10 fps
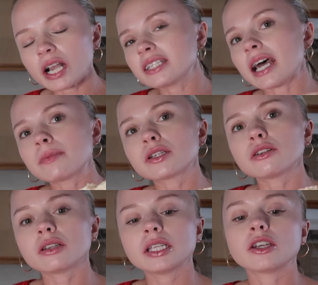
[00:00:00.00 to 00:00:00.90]
it's
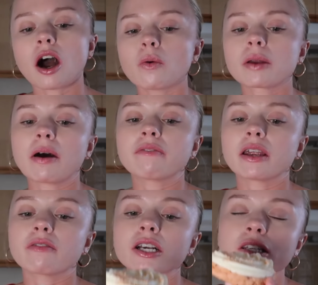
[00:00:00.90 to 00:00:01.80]
absolutely not one of my
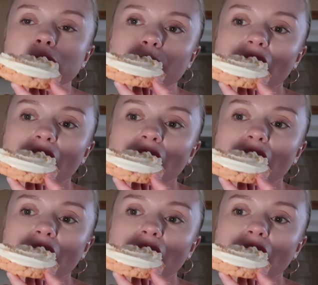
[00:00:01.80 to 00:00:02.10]
favorites.